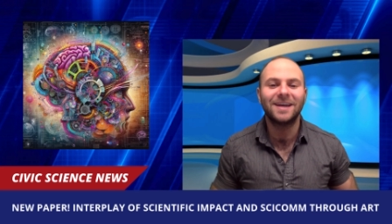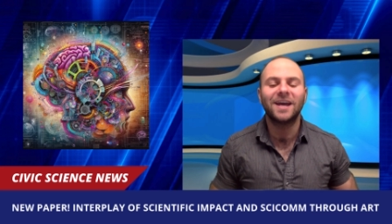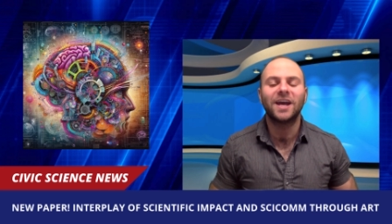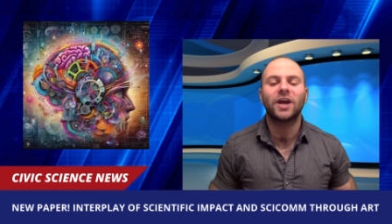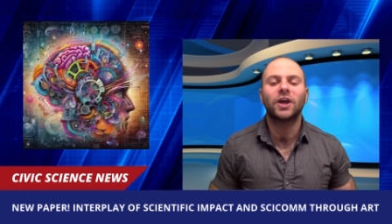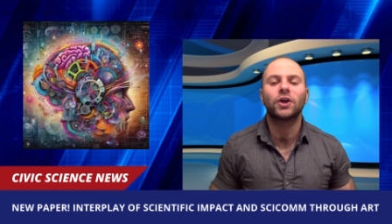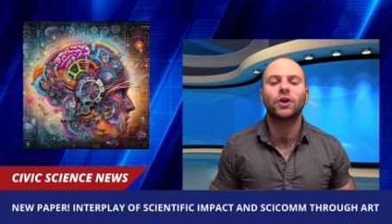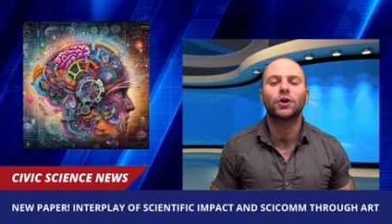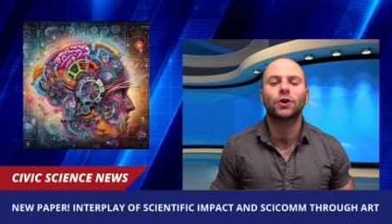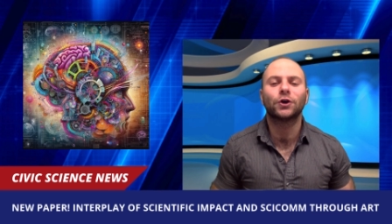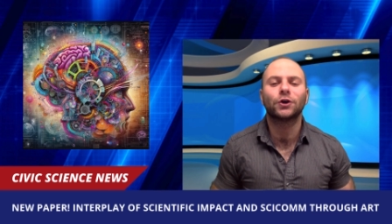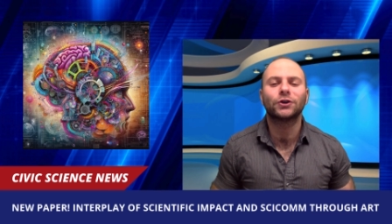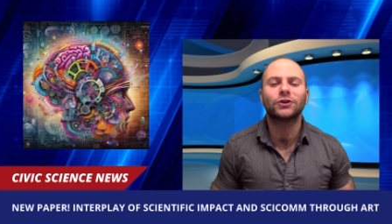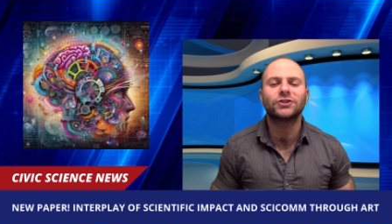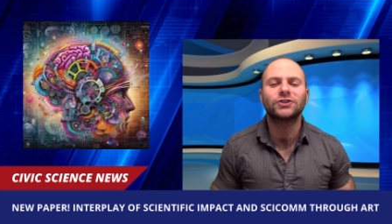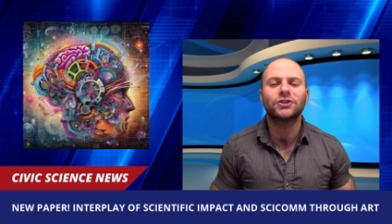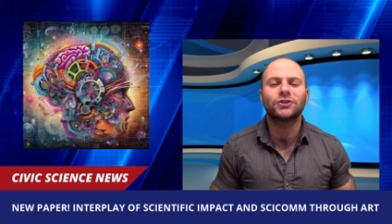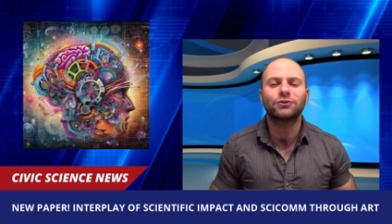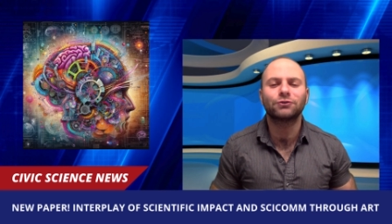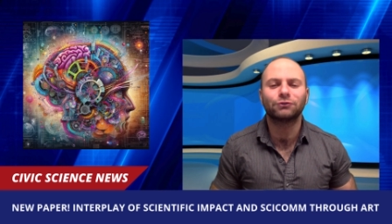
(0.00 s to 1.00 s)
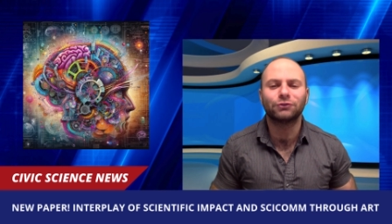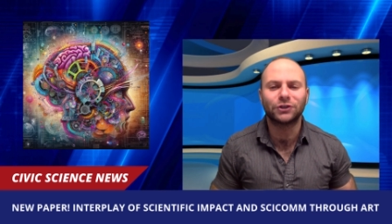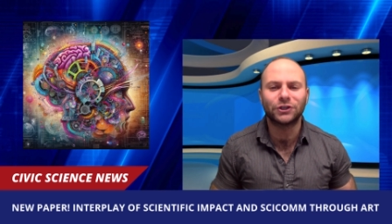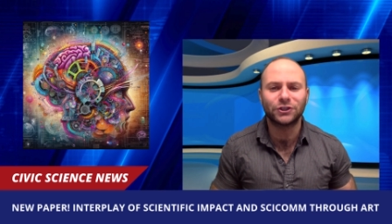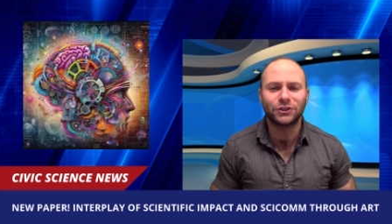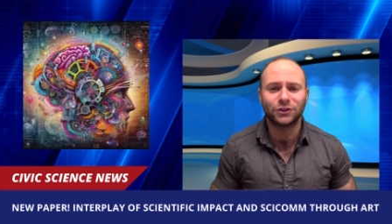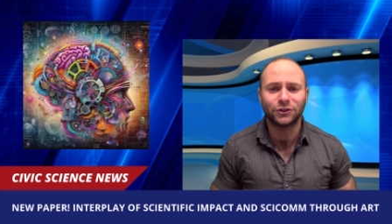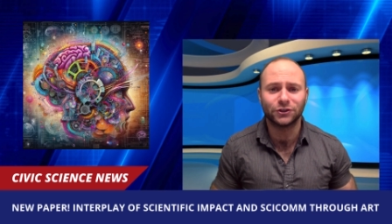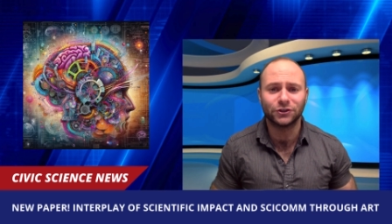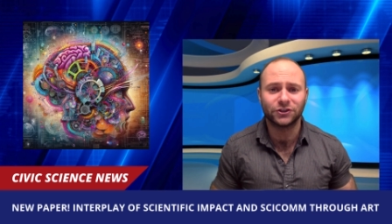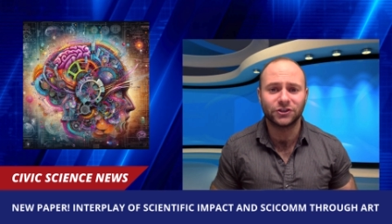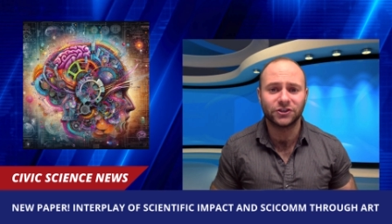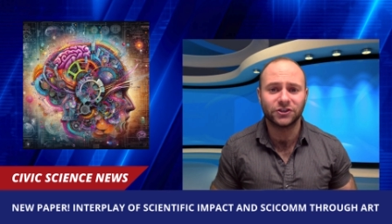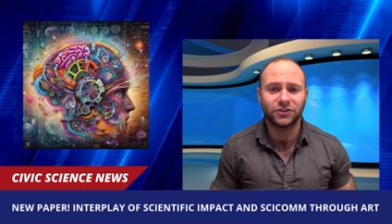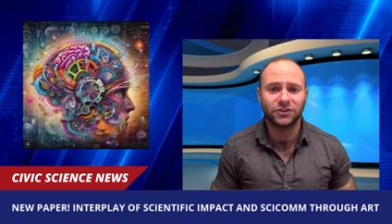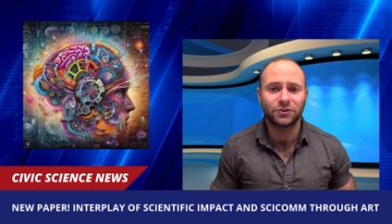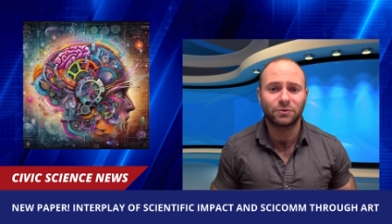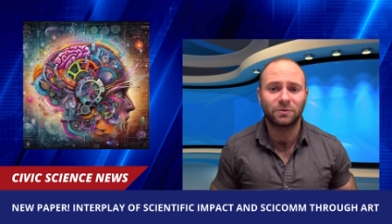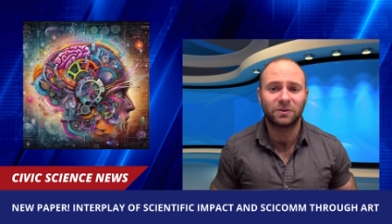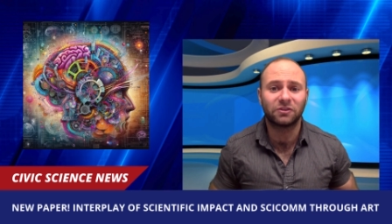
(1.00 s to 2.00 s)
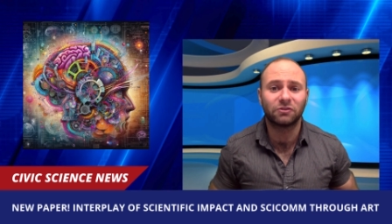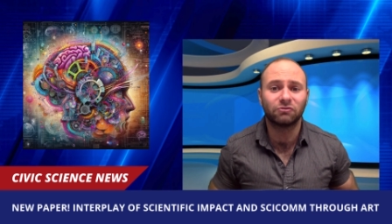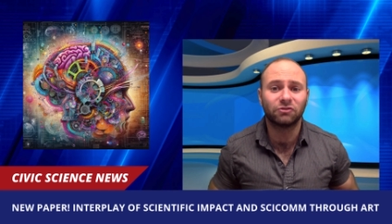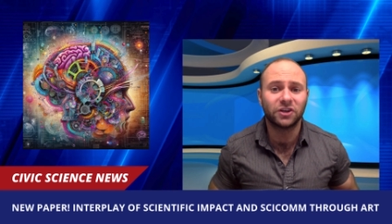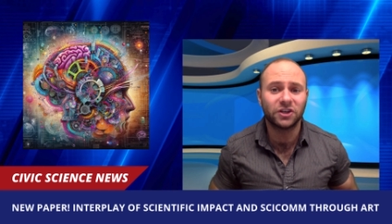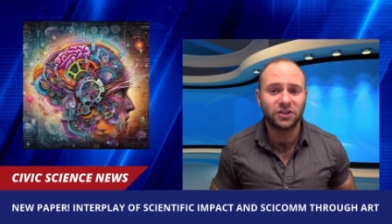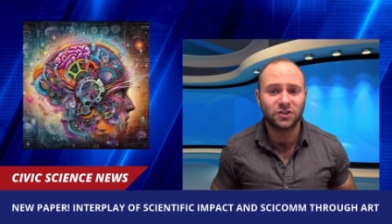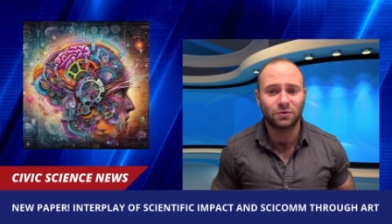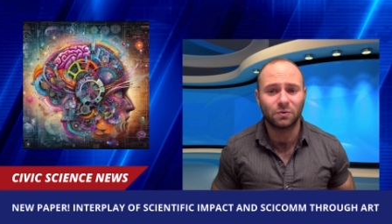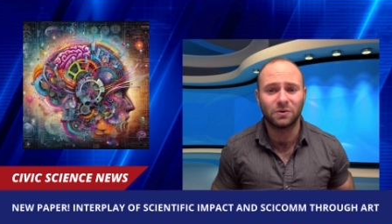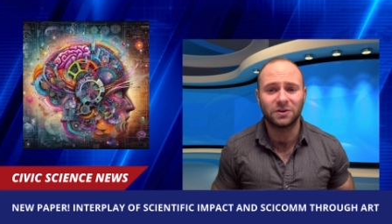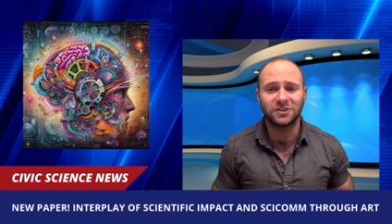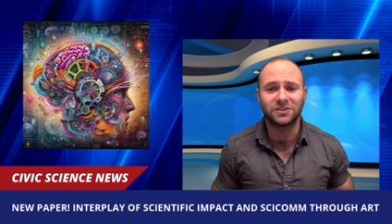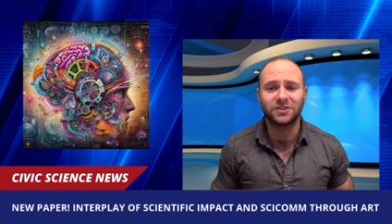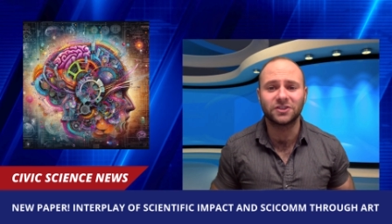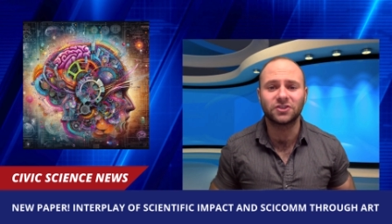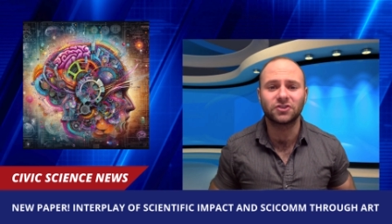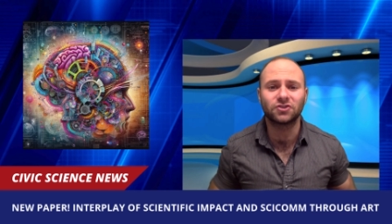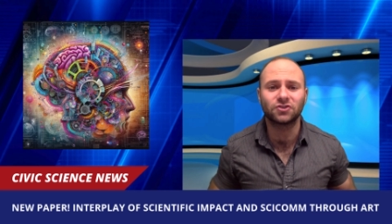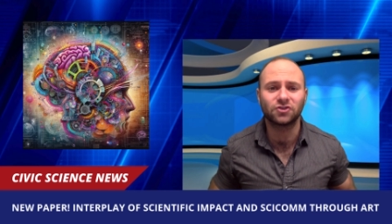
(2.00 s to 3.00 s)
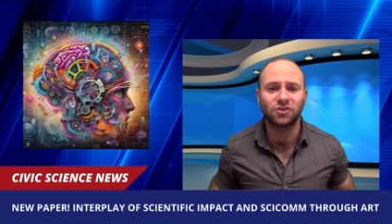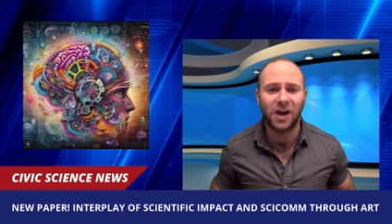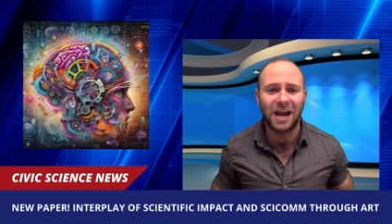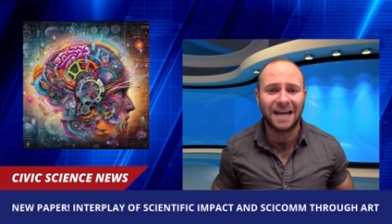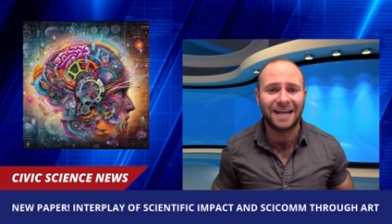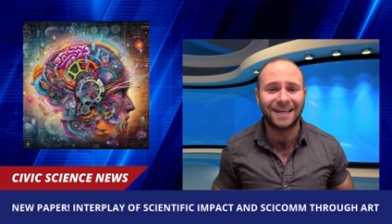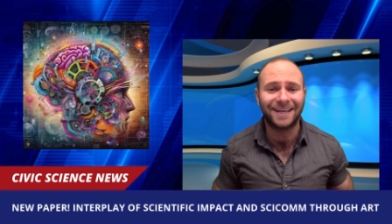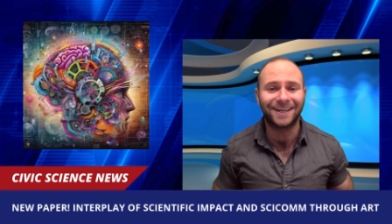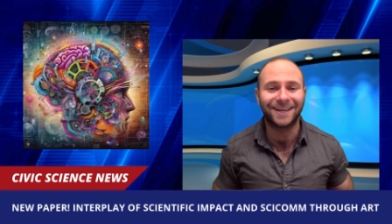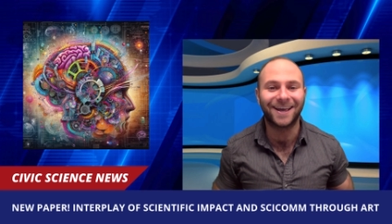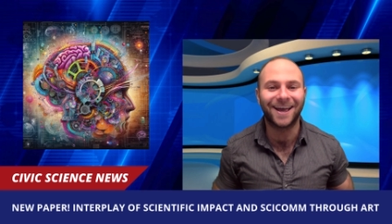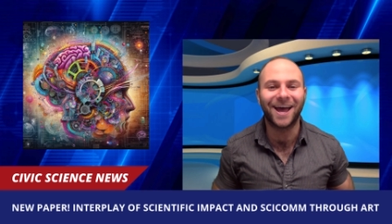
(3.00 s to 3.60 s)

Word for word: Encouraging researchers with resources, training,